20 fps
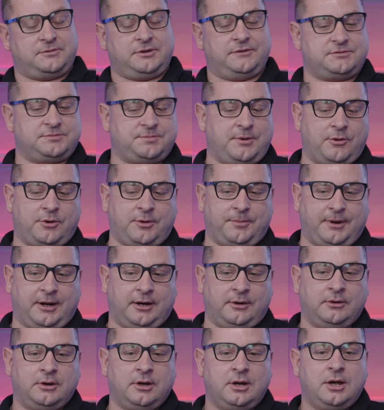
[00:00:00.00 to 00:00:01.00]
you've spoke
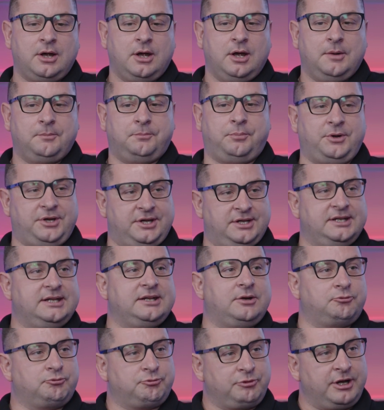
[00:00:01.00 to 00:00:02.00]
about, but you
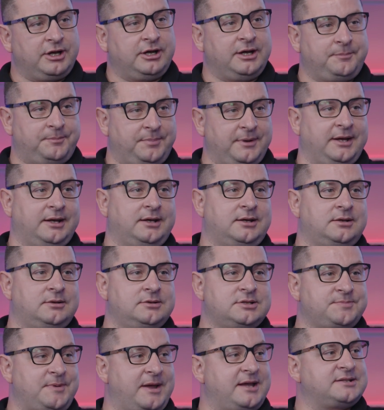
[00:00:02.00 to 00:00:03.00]
need a really big
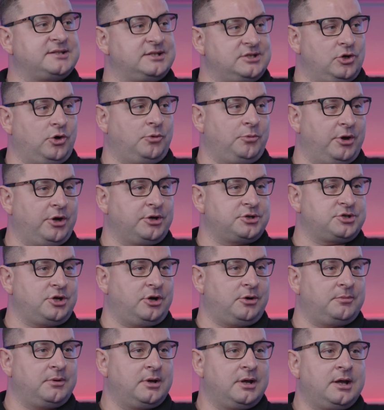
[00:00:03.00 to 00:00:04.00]
space in your
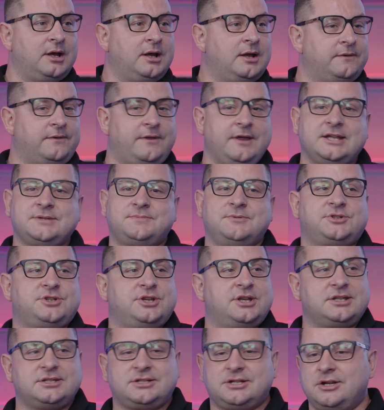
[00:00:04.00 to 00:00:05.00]
workshop. These
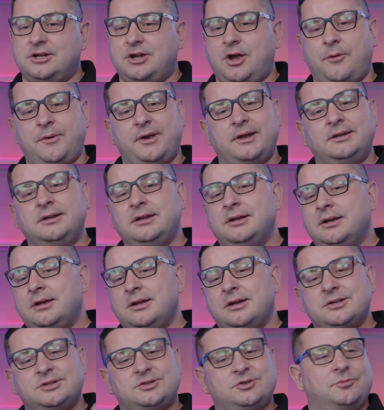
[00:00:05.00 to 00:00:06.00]
machines can go in
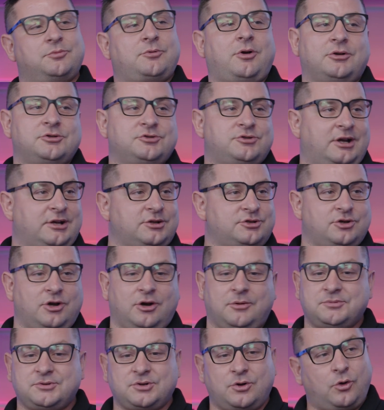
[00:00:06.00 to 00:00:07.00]
subcontract
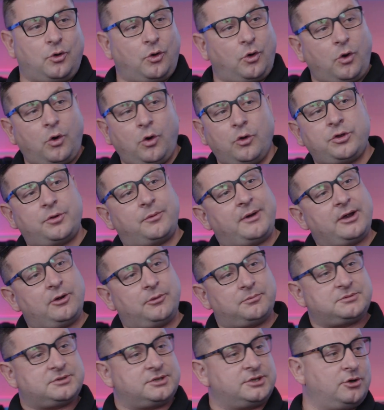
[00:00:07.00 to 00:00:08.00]
shops all the way
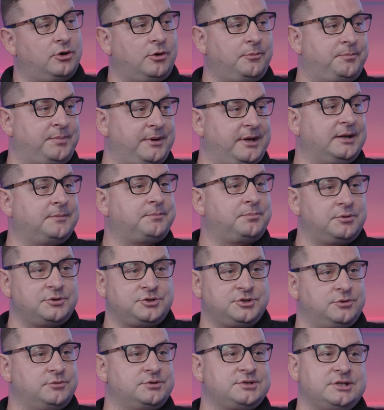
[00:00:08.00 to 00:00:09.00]
up to your big
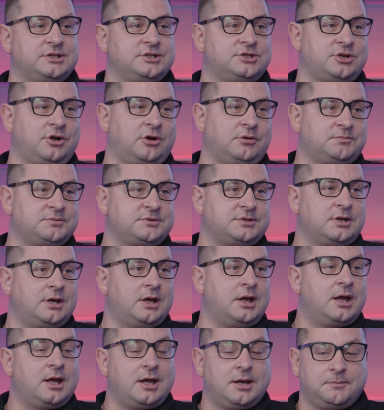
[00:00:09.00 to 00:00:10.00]
producing shops,
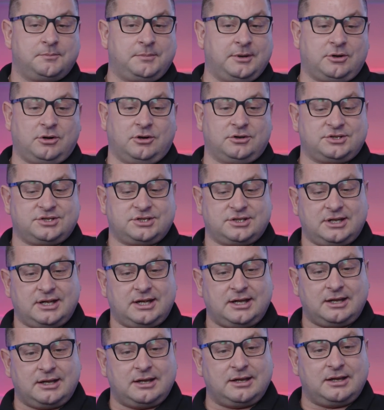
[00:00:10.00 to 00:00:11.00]
because
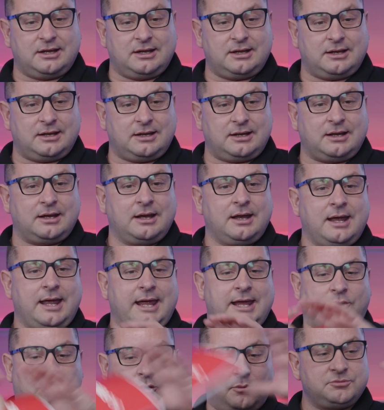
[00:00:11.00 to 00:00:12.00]

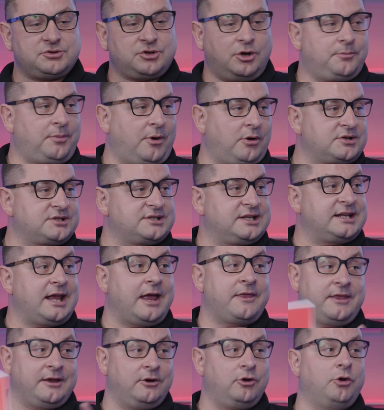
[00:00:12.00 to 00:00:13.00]
it comes all boxed in
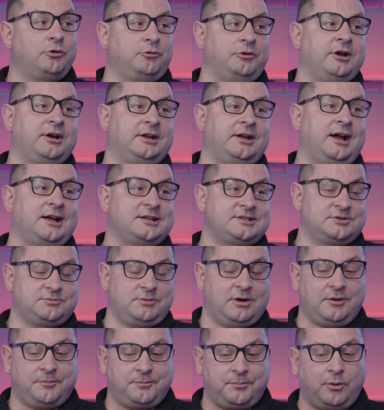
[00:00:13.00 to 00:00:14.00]
and they look really nice as
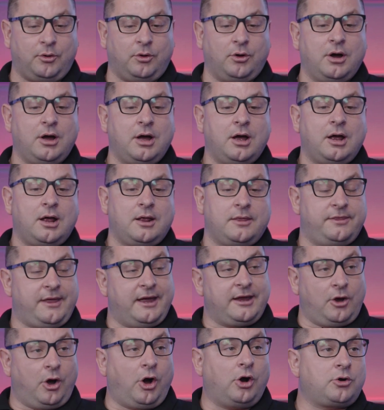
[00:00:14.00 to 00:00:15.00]
well, but
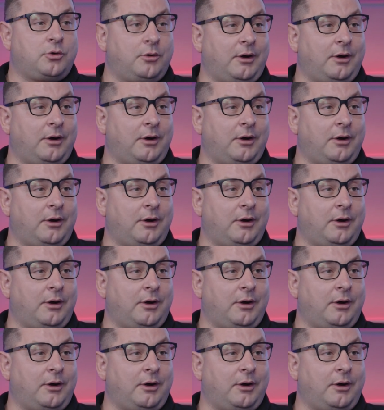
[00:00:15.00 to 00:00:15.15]
they are quite